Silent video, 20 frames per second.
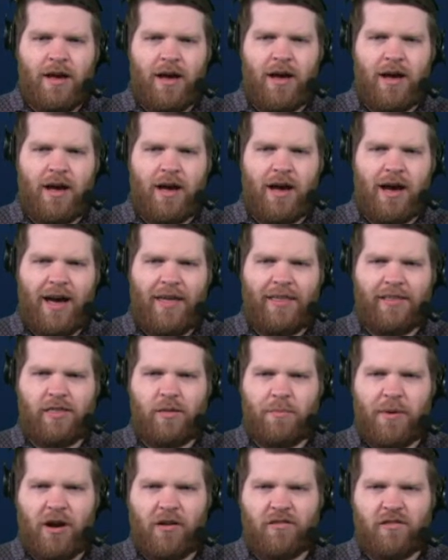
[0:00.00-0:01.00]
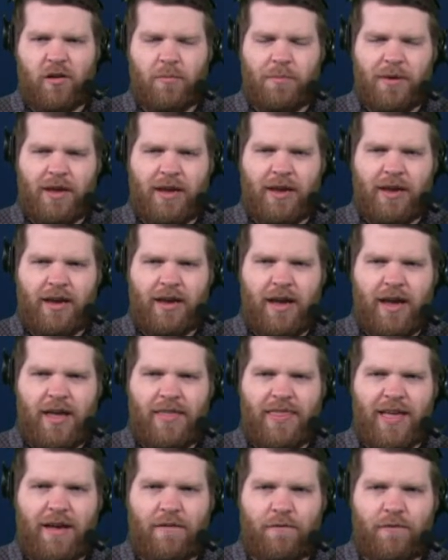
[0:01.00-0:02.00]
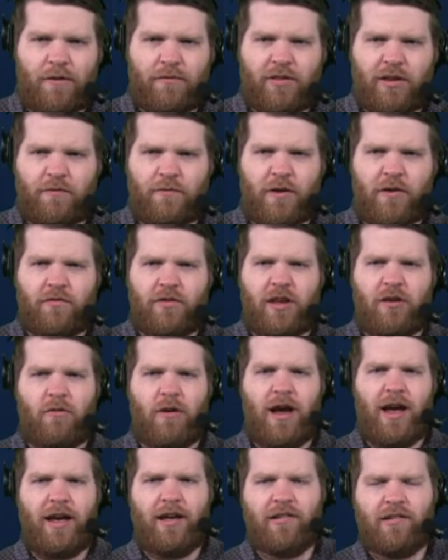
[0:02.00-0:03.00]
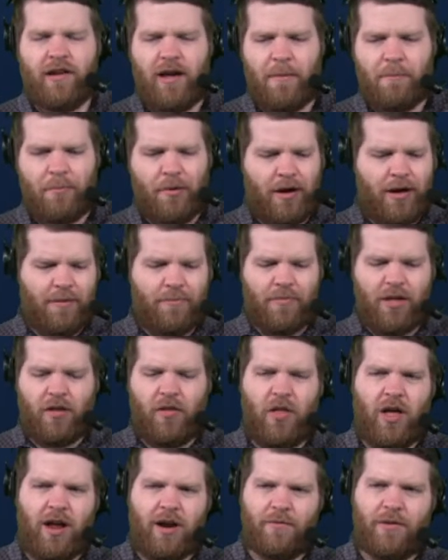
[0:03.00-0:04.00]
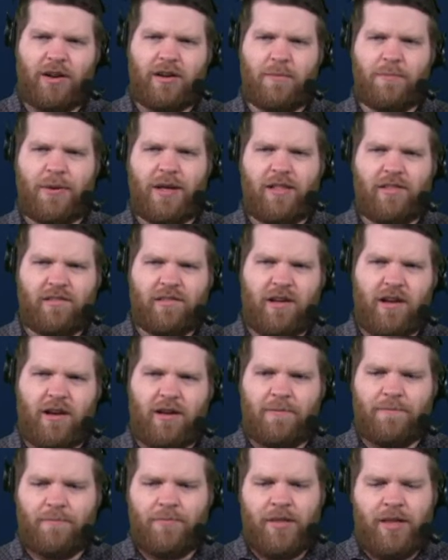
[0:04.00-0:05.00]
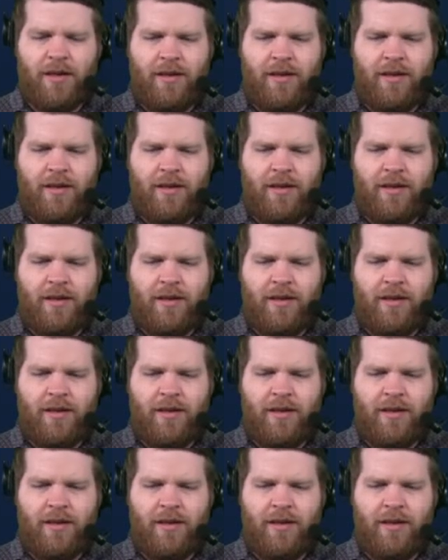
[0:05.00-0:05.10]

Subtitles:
I think the Bears could be in that 50-50 range, but a lot of it depends on